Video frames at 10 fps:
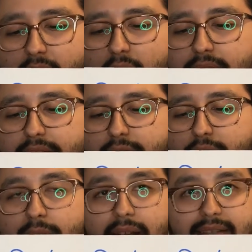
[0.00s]
only 2
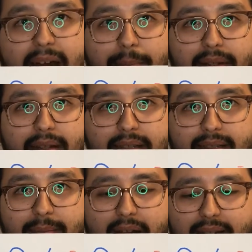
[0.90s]
waves happen in this
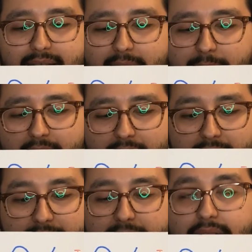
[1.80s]
amount of time.
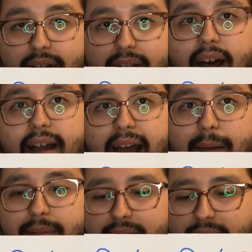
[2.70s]
Here a lot
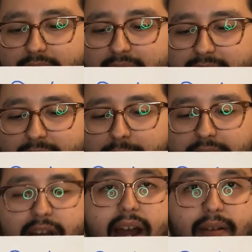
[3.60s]
happens, so this is a
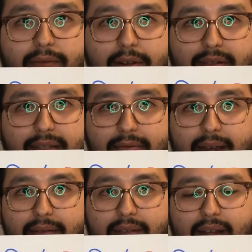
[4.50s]
much higher frequency
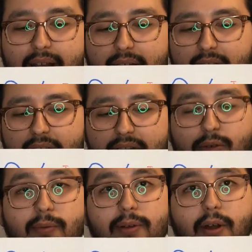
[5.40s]
wave. So